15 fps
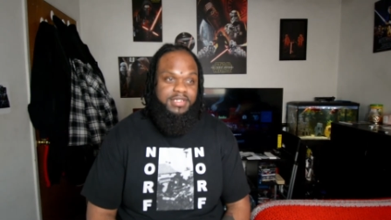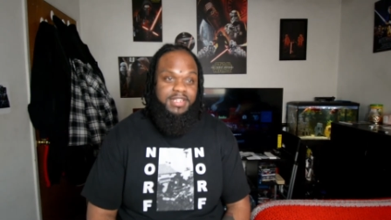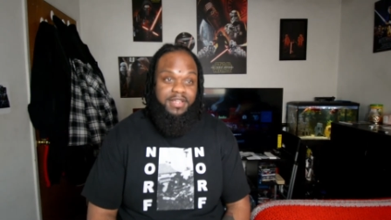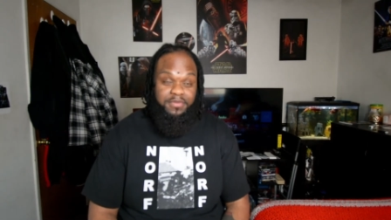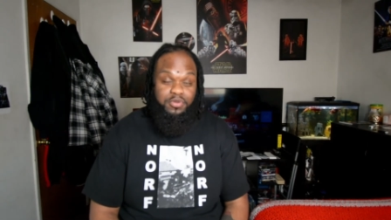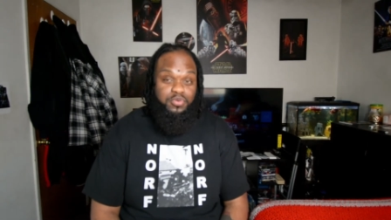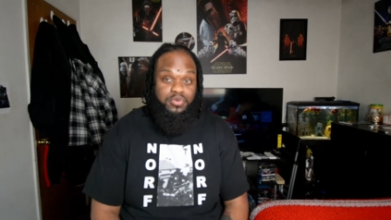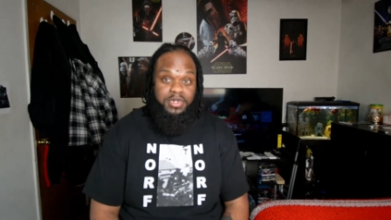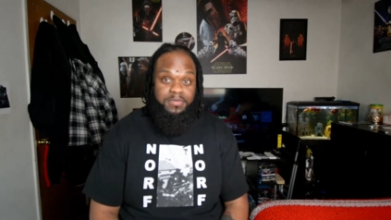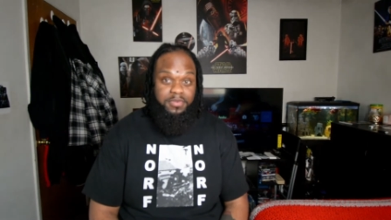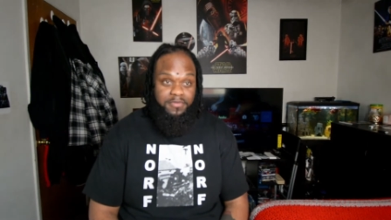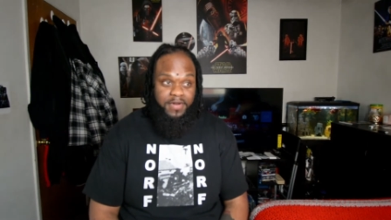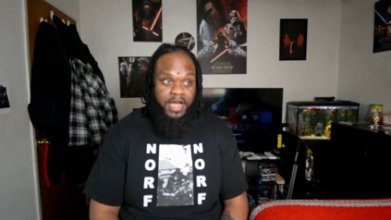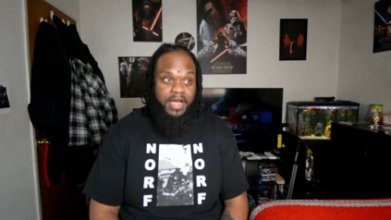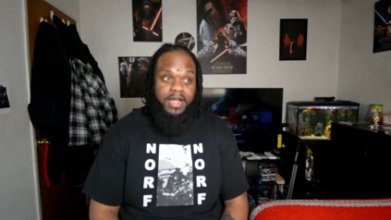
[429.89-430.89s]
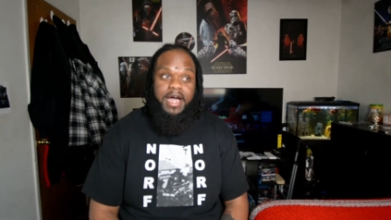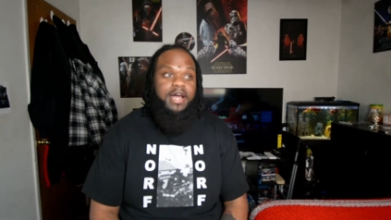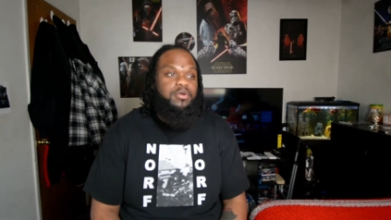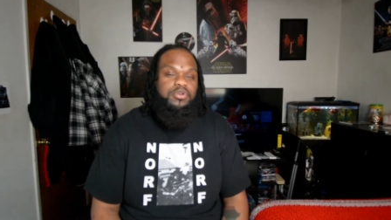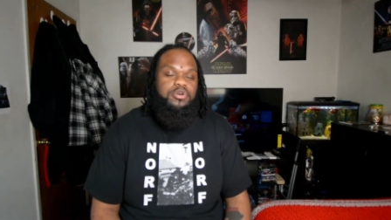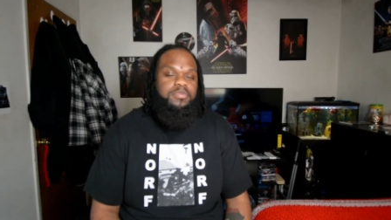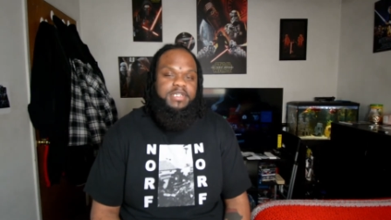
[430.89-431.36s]
If you want to provide, I
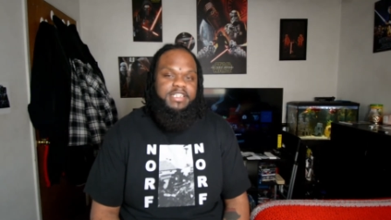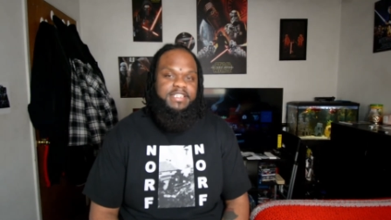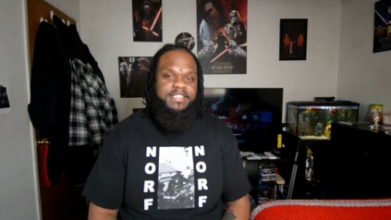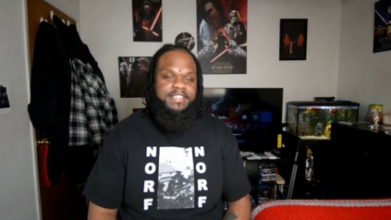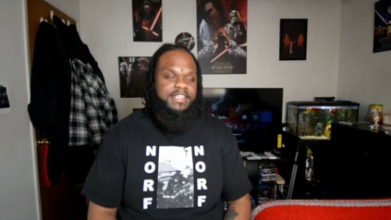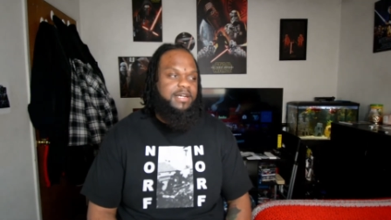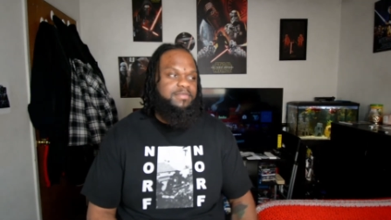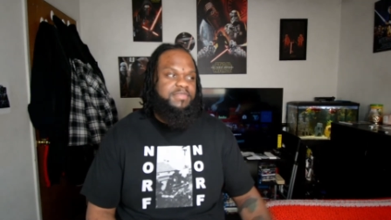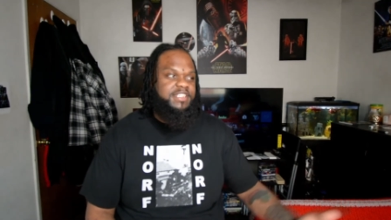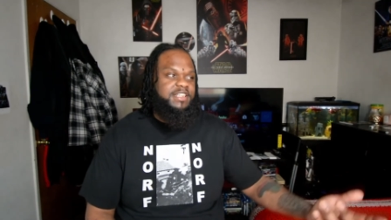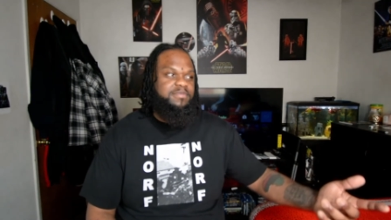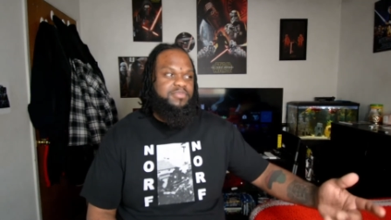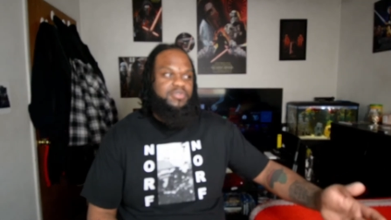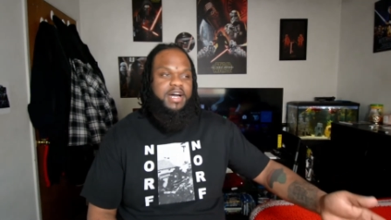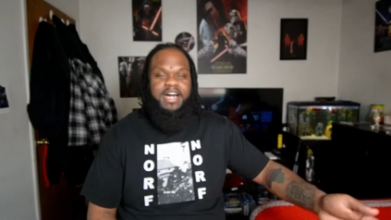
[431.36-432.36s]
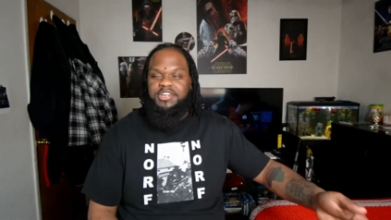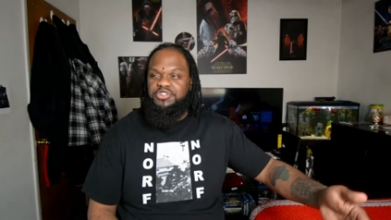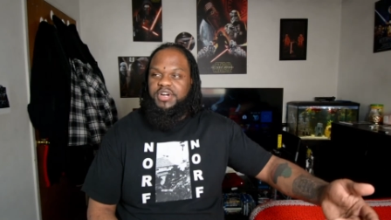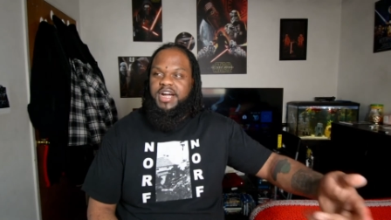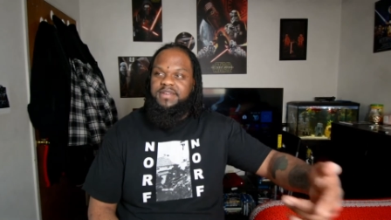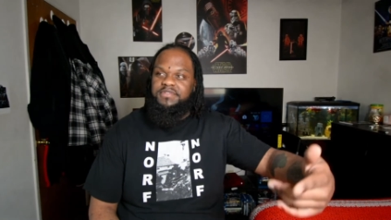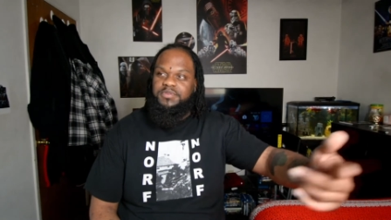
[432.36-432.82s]
don't know places. I'm simple. I
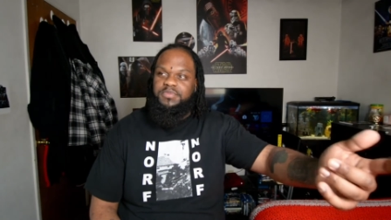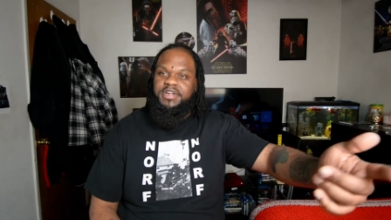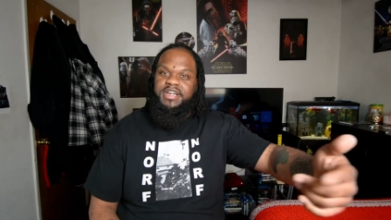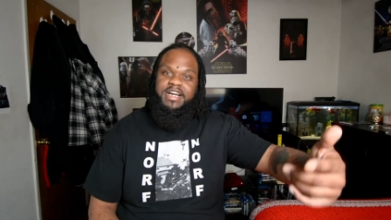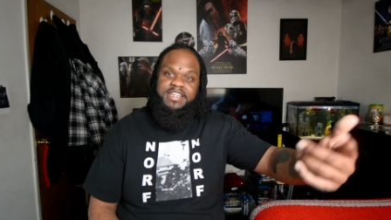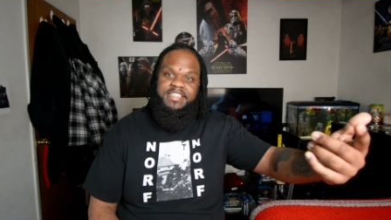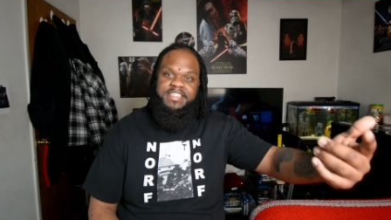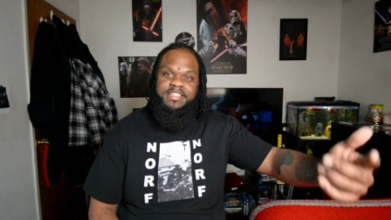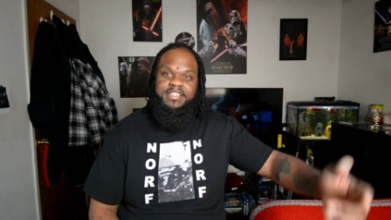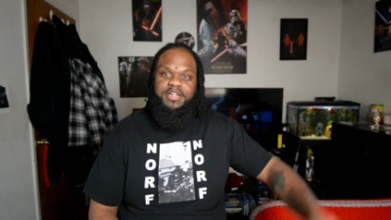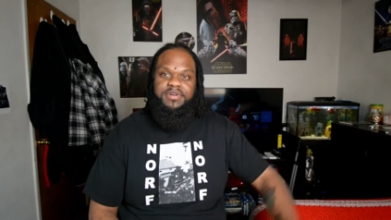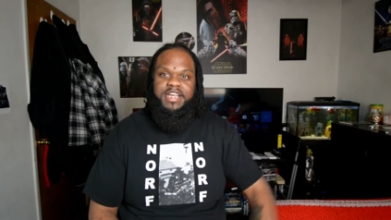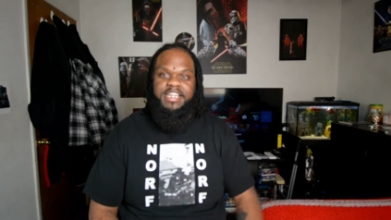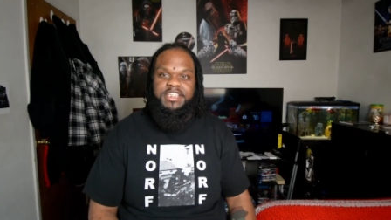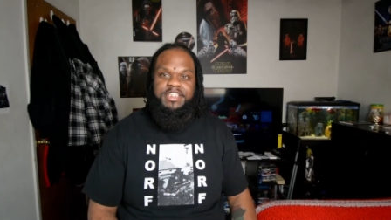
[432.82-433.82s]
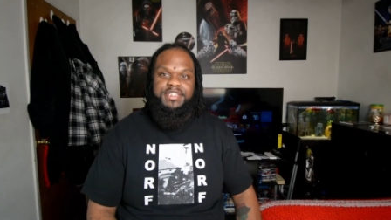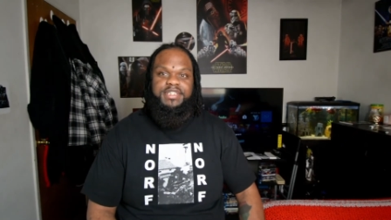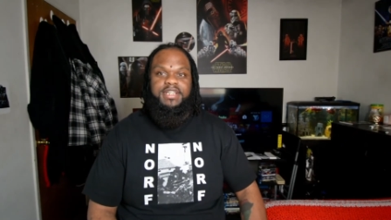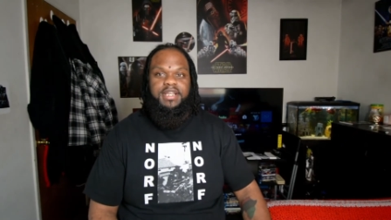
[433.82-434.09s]
drive somewhere and I'll see a location